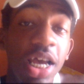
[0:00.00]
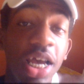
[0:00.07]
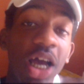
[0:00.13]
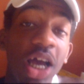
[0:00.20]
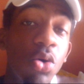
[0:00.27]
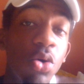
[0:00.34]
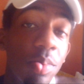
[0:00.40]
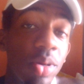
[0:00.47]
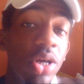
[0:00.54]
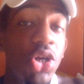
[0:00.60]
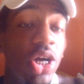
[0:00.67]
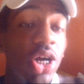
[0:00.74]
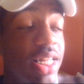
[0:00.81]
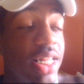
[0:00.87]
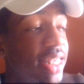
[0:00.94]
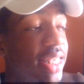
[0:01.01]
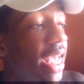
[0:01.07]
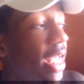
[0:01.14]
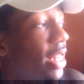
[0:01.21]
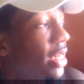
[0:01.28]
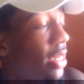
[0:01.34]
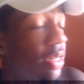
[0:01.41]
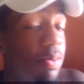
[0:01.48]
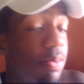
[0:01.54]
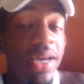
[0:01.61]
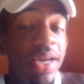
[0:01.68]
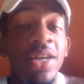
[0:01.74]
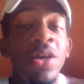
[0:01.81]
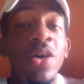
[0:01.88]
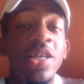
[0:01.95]
I hope you enjoyed the skit. But
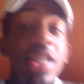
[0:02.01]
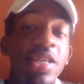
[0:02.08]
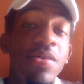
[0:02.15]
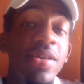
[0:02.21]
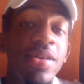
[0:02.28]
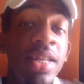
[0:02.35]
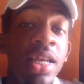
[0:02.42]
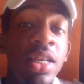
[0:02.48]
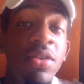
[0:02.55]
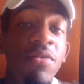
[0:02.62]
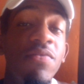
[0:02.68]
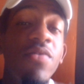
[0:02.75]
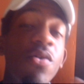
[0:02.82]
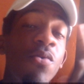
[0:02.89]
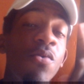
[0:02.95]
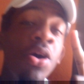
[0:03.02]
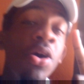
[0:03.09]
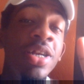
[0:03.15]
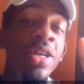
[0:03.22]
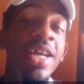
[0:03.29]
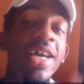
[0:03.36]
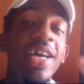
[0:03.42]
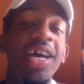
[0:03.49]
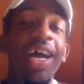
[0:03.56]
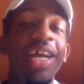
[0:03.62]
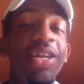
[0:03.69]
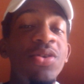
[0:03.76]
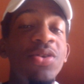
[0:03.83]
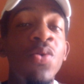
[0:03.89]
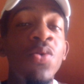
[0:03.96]
in all seriousness, for one, I
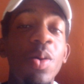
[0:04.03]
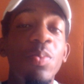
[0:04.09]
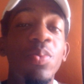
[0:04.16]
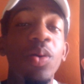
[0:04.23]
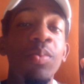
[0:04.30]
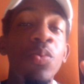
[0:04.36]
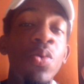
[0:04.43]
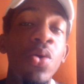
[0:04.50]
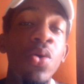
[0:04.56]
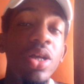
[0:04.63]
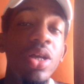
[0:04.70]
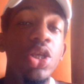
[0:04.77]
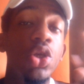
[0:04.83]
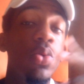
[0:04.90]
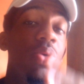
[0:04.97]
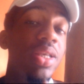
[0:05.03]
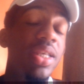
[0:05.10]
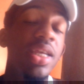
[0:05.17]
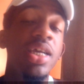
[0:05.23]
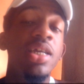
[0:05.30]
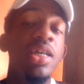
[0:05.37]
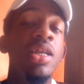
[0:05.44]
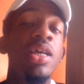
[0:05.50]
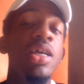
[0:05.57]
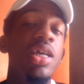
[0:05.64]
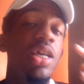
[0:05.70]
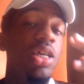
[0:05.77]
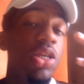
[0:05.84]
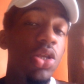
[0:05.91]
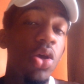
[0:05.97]
don't promote suicide.
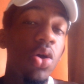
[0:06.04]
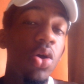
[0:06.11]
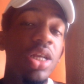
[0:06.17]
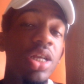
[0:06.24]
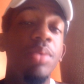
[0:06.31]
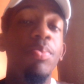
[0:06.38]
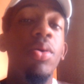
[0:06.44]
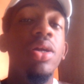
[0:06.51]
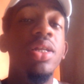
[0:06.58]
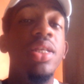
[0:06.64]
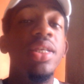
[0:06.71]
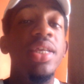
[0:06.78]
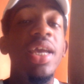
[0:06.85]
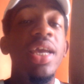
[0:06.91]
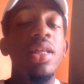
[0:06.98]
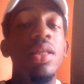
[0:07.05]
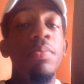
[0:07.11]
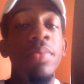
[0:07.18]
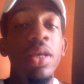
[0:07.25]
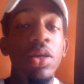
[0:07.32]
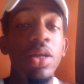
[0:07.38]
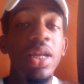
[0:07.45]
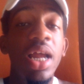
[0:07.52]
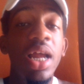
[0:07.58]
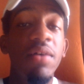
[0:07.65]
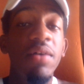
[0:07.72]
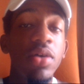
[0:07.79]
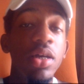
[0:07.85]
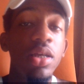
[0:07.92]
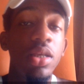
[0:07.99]
It's all just a party skit to make you laugh,
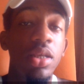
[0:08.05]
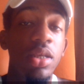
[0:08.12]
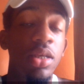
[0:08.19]
guys.